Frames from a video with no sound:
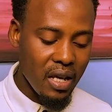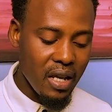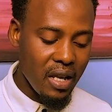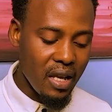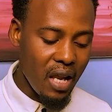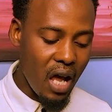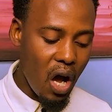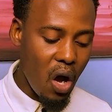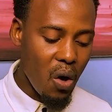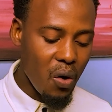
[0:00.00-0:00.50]

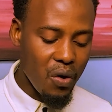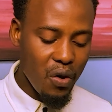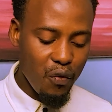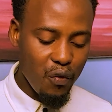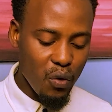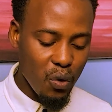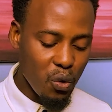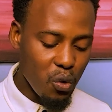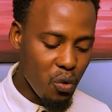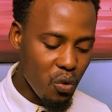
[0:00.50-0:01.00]
Now, if
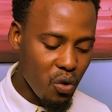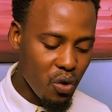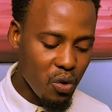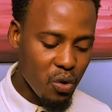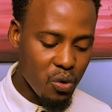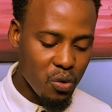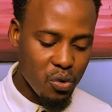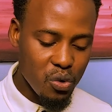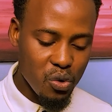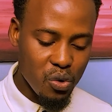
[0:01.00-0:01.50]
you look
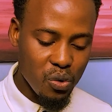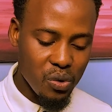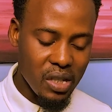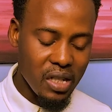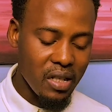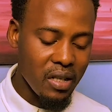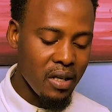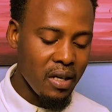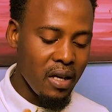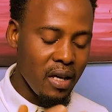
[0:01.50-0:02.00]
to
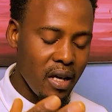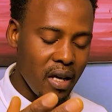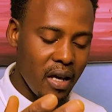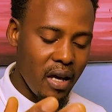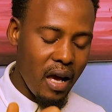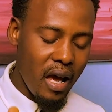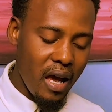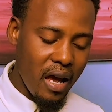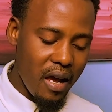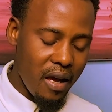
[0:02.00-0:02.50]
the
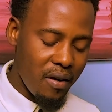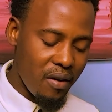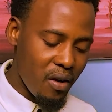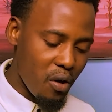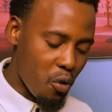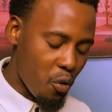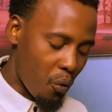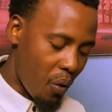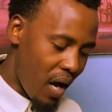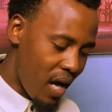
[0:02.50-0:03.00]

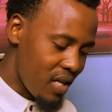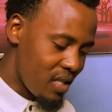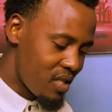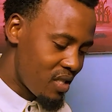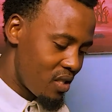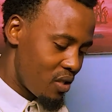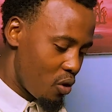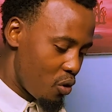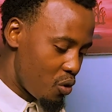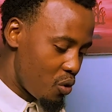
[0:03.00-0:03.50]

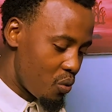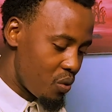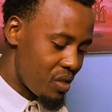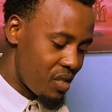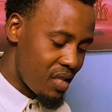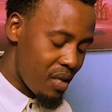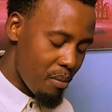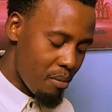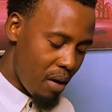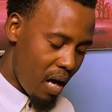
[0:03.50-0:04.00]
right, you will
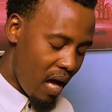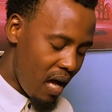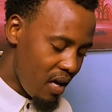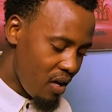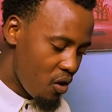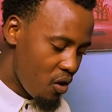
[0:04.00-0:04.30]
see buy.